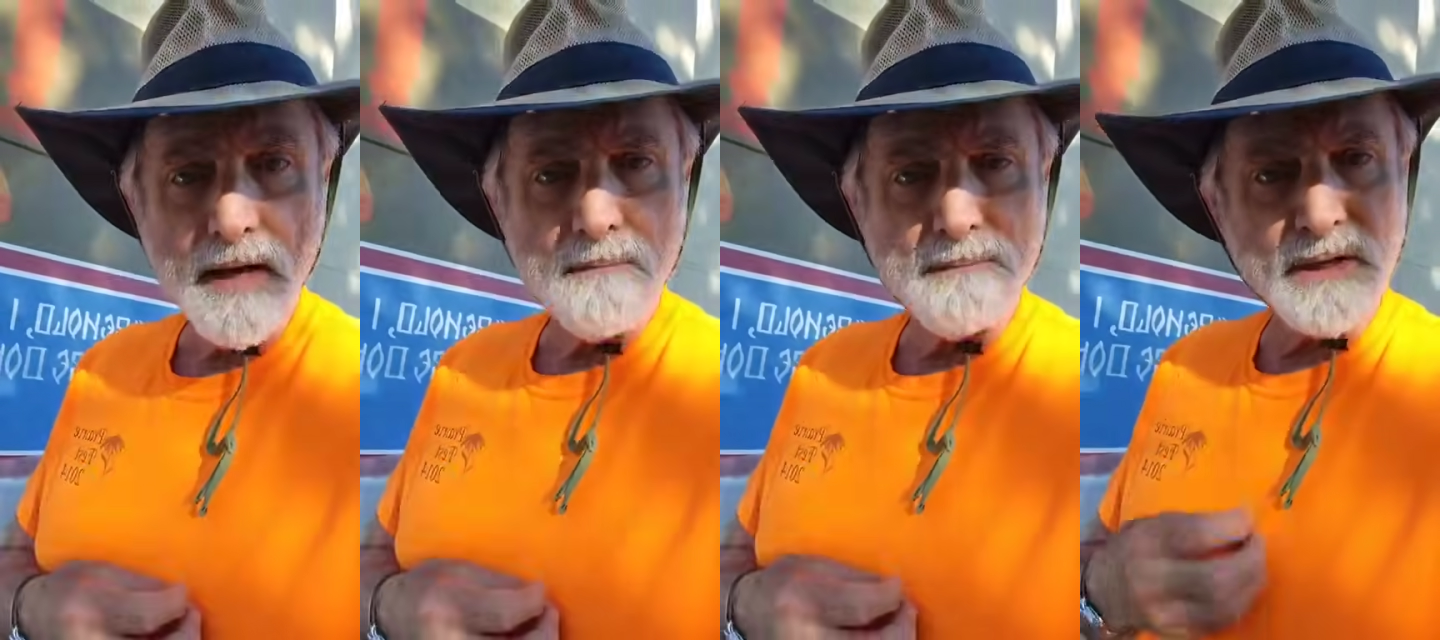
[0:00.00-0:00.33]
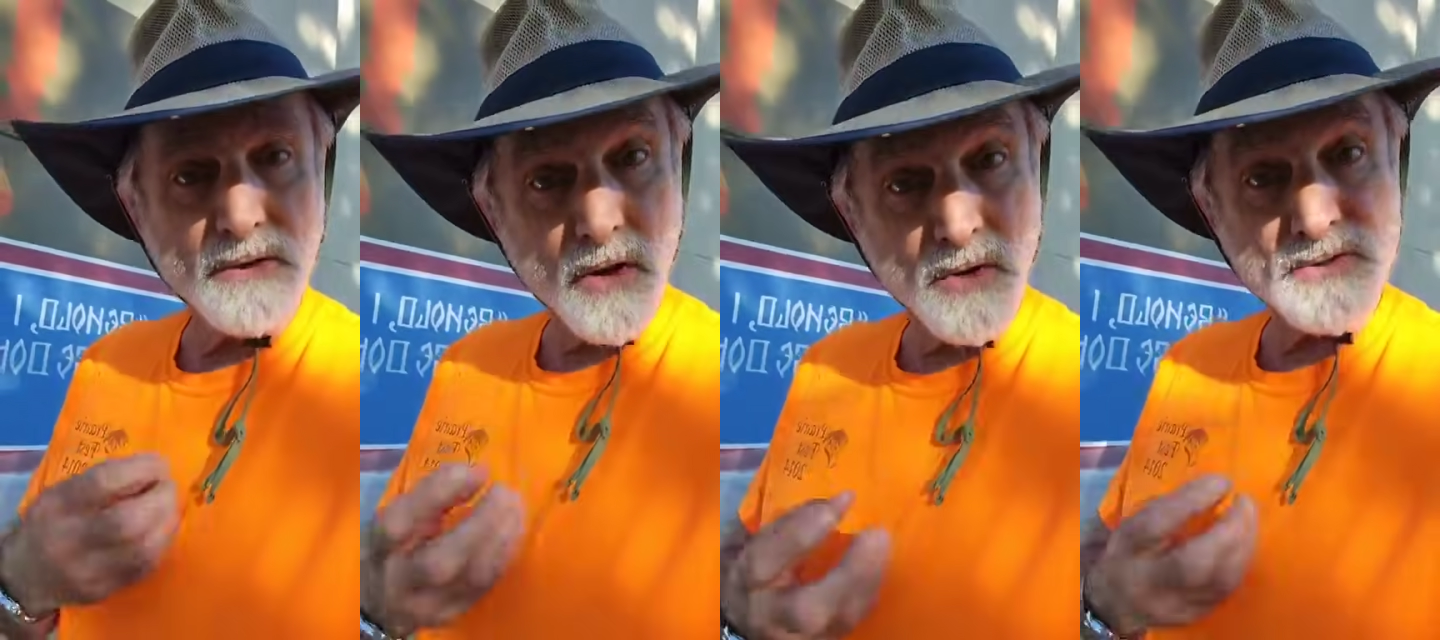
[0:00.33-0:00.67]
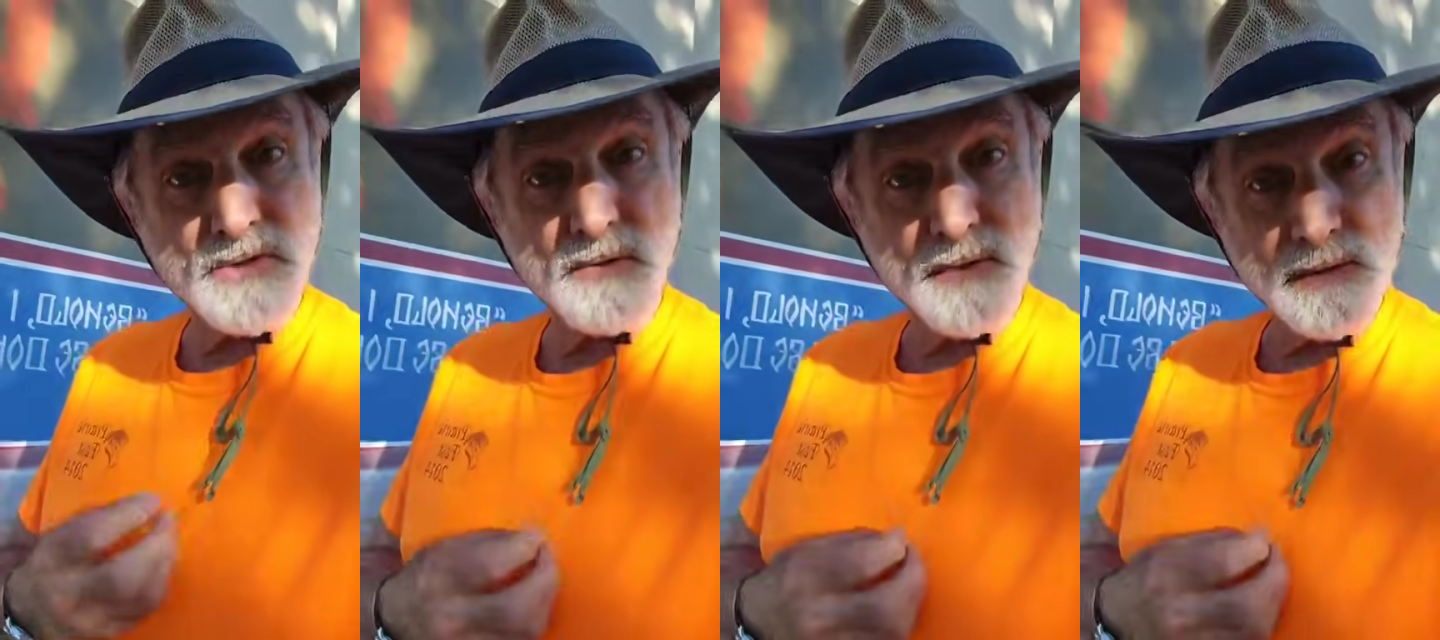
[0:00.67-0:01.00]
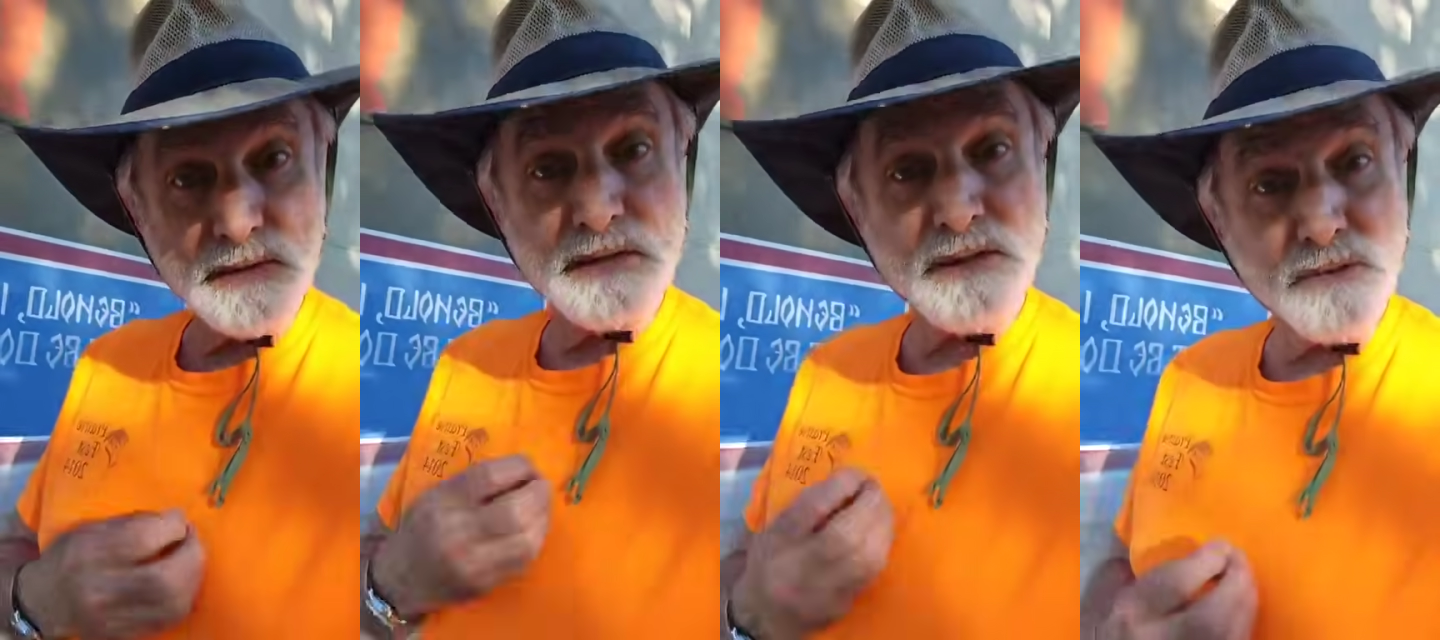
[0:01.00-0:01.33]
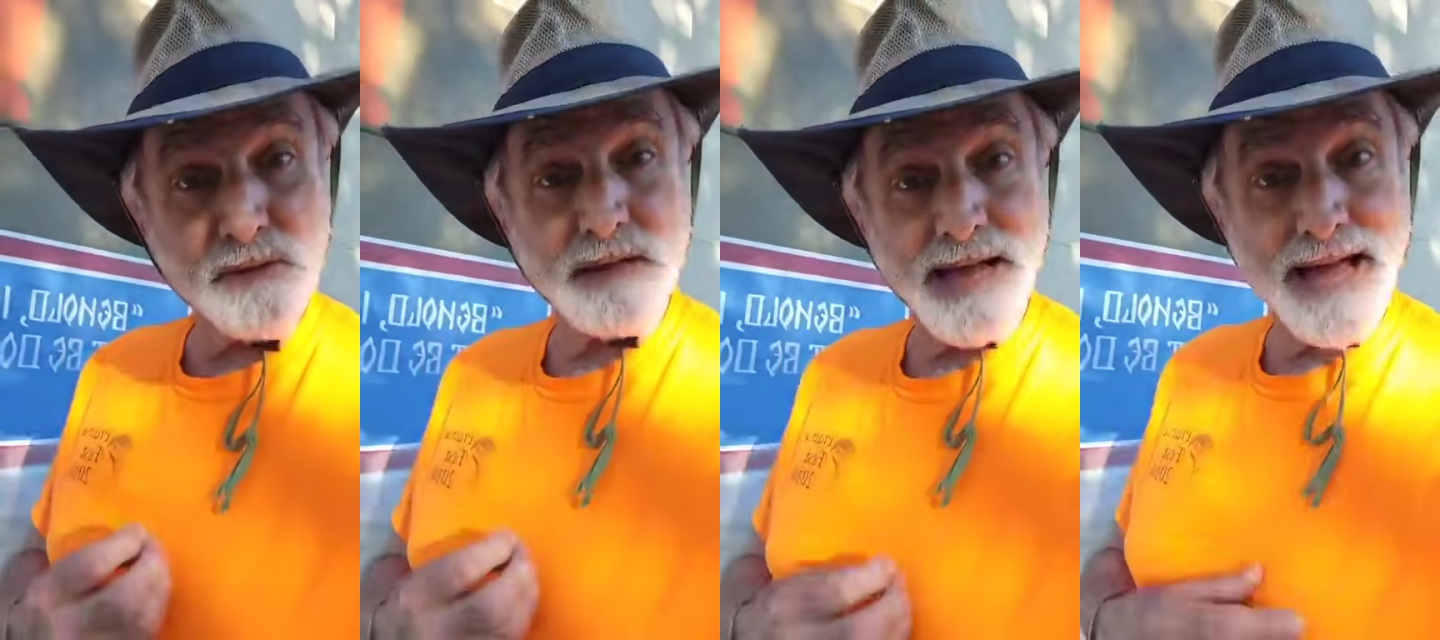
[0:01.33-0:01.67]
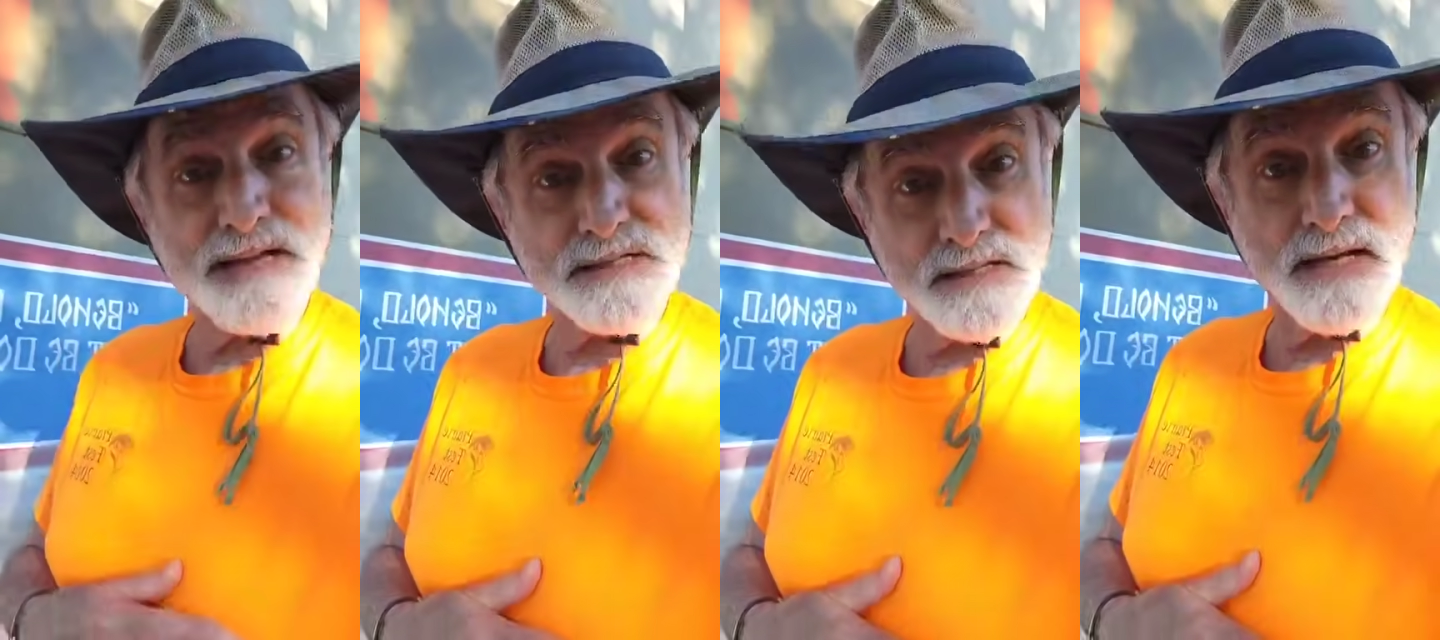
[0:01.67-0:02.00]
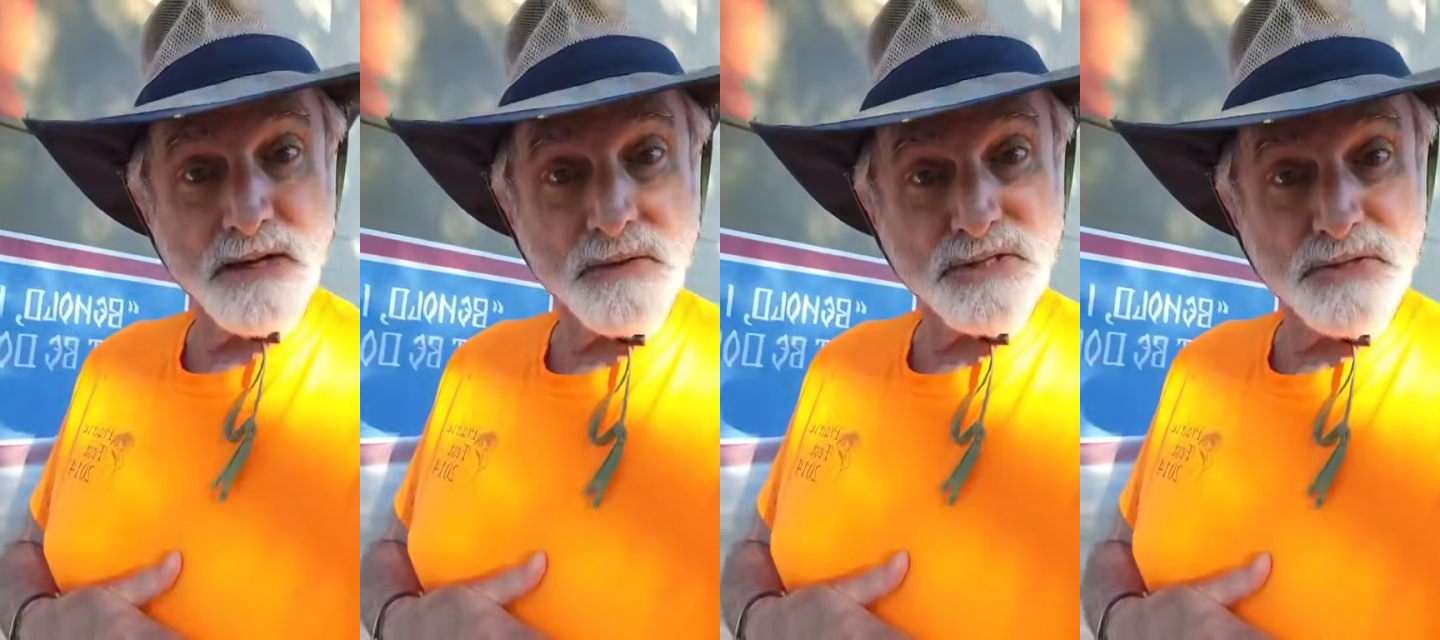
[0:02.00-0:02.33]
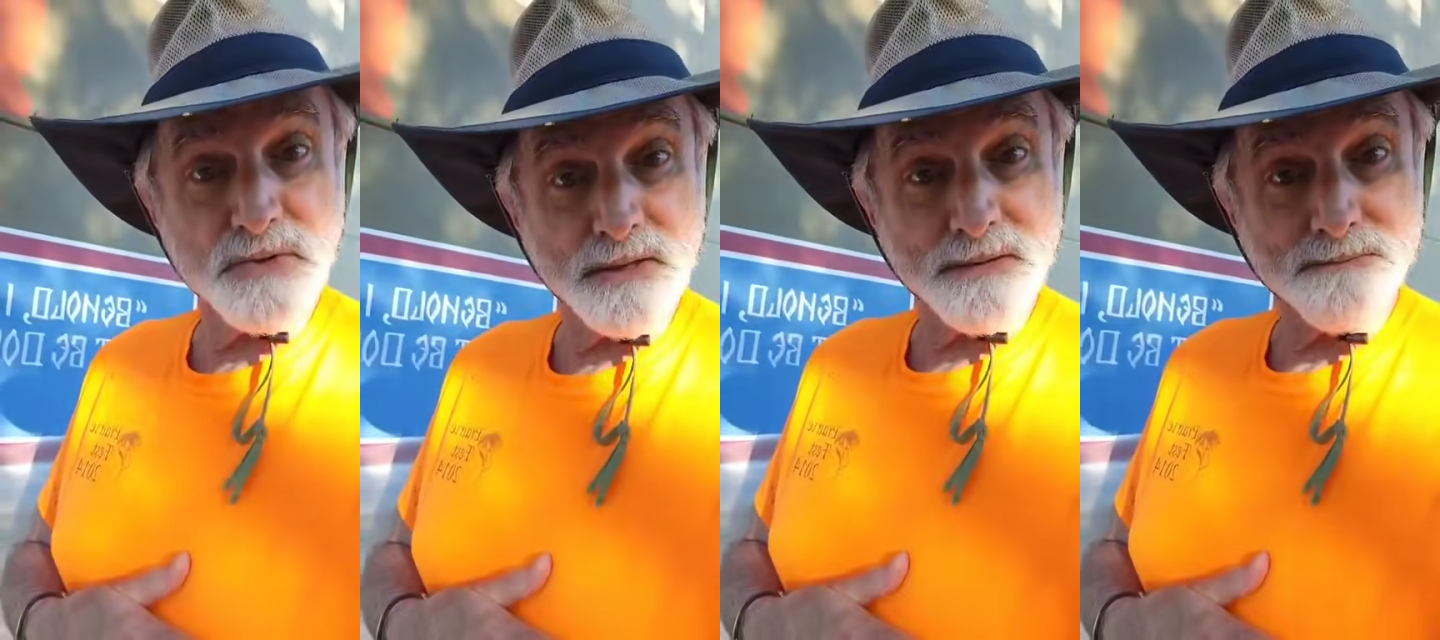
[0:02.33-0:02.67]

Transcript: But it also literally has language to it.